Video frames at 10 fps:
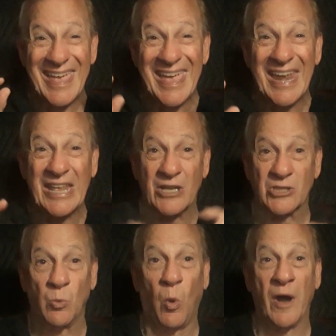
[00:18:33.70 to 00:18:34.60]

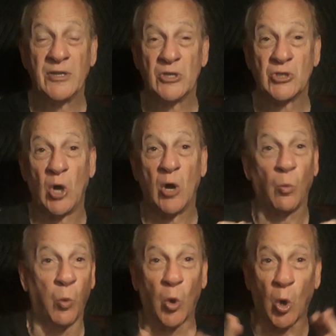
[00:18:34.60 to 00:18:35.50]
idiots wanting to start
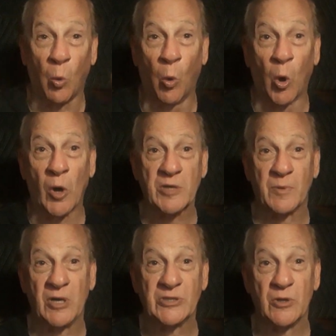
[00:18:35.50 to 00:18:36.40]
world wars
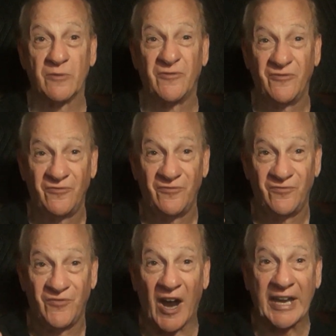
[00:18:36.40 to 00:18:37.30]
because of their
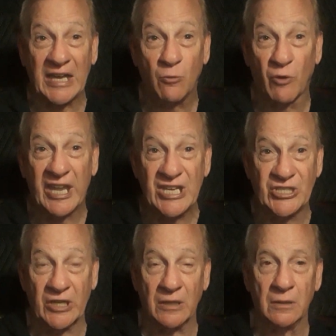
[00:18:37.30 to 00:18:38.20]
fucking
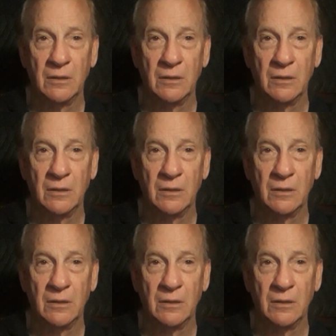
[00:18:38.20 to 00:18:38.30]
religion.